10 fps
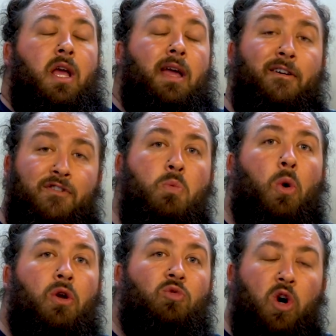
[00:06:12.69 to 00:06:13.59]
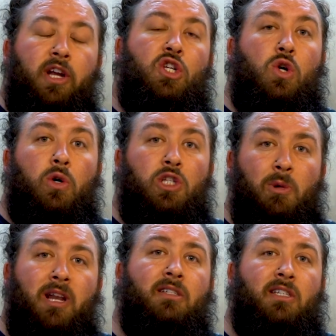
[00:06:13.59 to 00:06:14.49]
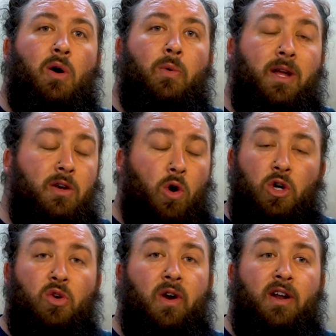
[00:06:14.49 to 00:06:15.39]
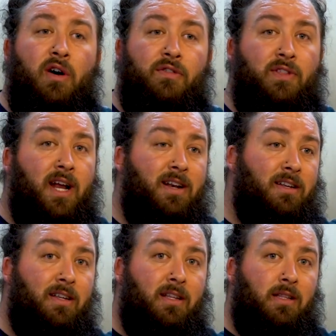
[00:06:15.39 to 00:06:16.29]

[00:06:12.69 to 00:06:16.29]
If you want a really strong smelling salt that knocks your head off, then